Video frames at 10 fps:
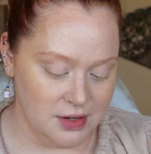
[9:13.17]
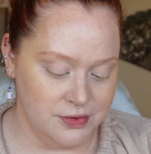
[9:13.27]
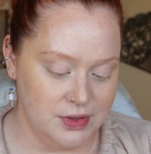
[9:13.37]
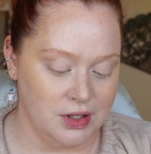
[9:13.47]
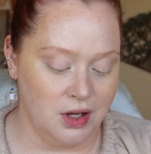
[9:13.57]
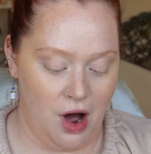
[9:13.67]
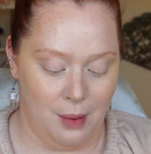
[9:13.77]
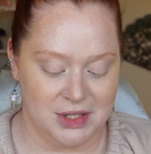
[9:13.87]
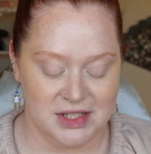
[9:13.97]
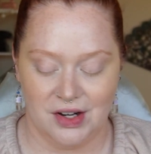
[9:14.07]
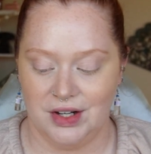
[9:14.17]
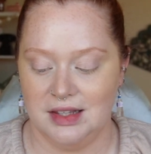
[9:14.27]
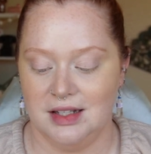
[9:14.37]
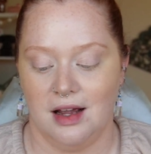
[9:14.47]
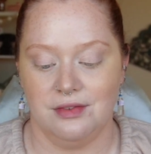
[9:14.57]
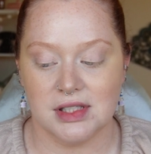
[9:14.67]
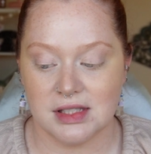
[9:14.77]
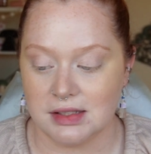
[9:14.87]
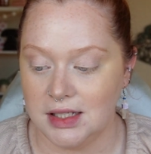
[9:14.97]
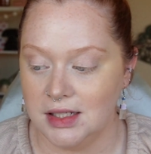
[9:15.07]
of the commentary that I've
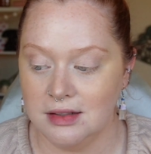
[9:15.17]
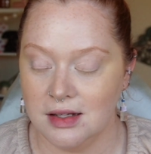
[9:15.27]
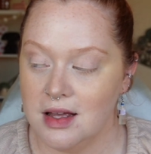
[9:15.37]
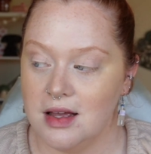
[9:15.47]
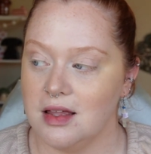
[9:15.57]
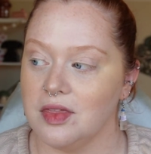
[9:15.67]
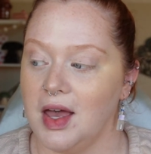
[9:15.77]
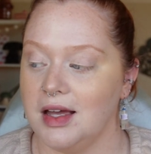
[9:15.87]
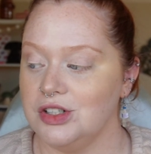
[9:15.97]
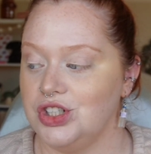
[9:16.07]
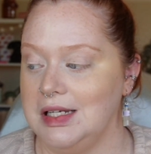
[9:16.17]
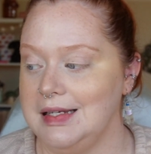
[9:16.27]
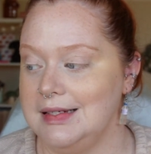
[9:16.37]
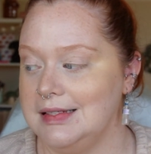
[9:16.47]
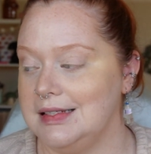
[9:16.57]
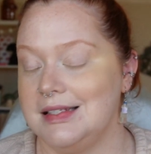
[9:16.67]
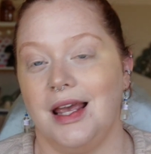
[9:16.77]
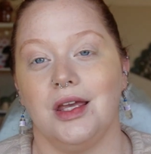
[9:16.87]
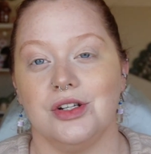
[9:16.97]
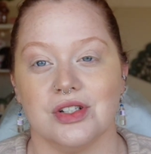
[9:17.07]
seen that she needed to
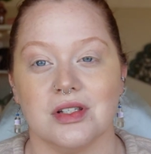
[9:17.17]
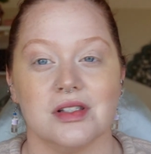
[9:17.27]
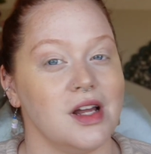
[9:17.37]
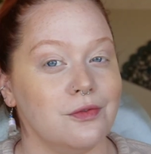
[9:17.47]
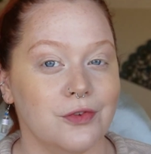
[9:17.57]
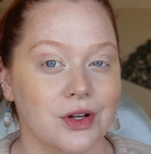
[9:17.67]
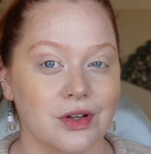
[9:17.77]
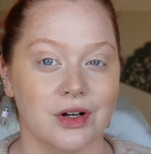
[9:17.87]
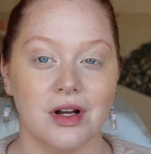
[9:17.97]
take it just a step further.